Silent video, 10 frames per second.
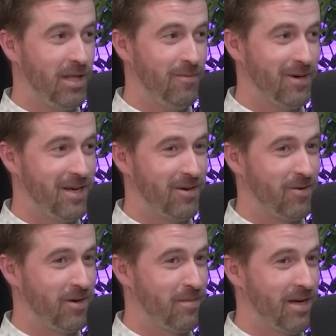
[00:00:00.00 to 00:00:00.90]
plate right now
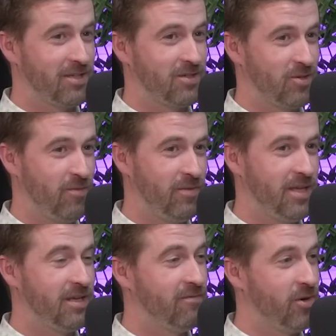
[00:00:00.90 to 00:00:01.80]
going to the Masters. So
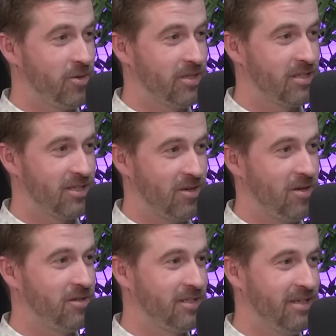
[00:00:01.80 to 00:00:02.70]
hopefully he can focus. That's
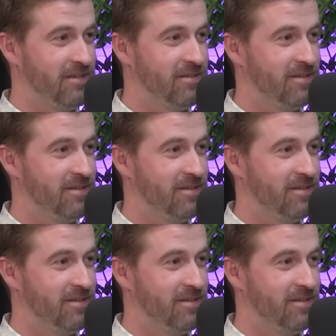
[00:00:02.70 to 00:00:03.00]
all I'll say.